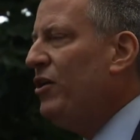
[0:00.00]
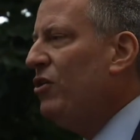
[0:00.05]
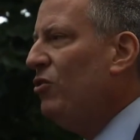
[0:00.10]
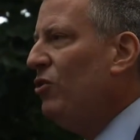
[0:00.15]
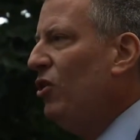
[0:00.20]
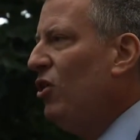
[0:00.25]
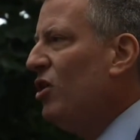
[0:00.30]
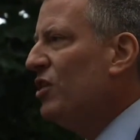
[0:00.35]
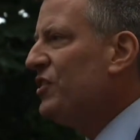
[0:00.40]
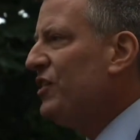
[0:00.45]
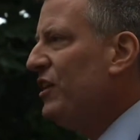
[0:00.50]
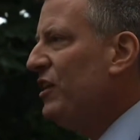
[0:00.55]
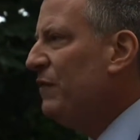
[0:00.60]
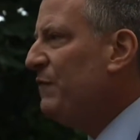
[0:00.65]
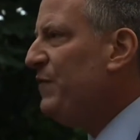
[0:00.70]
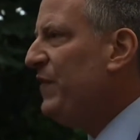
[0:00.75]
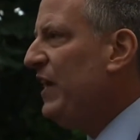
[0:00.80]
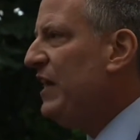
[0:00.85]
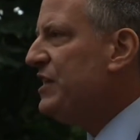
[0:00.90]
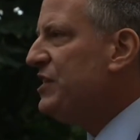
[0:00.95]
who looked
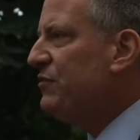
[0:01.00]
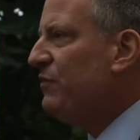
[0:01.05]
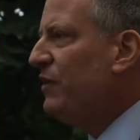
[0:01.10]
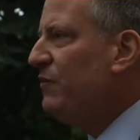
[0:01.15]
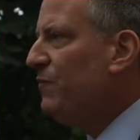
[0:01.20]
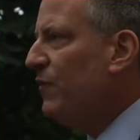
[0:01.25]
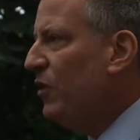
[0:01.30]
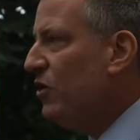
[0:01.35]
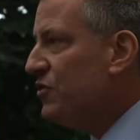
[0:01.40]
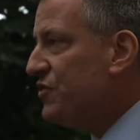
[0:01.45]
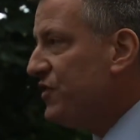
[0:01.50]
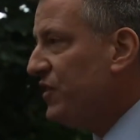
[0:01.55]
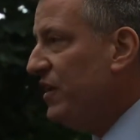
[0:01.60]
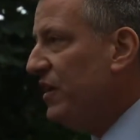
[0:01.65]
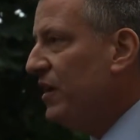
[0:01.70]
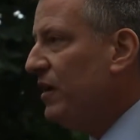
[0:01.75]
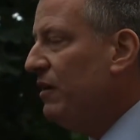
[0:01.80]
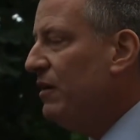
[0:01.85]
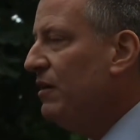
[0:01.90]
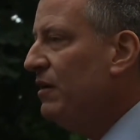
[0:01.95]
in the face of
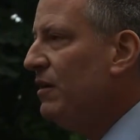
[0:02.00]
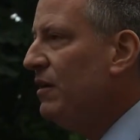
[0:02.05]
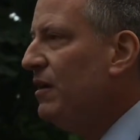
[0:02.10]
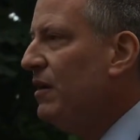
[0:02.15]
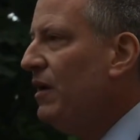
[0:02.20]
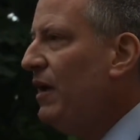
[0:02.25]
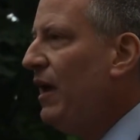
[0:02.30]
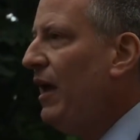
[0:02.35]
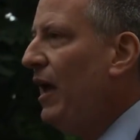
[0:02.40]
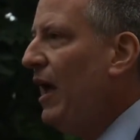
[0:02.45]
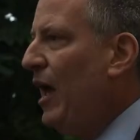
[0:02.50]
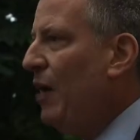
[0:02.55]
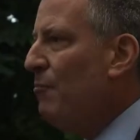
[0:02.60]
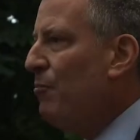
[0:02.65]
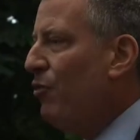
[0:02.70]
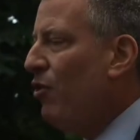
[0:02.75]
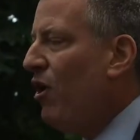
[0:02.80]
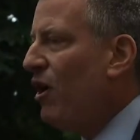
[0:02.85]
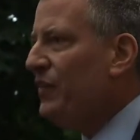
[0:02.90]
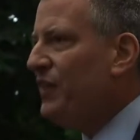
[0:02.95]
adversity
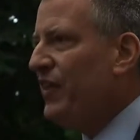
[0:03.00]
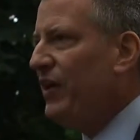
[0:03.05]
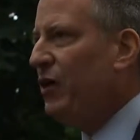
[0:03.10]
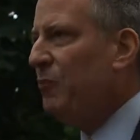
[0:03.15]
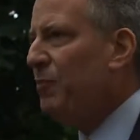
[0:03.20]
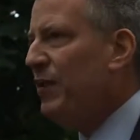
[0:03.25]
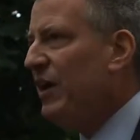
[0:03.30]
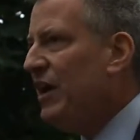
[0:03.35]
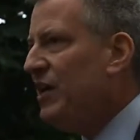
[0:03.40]
and brought their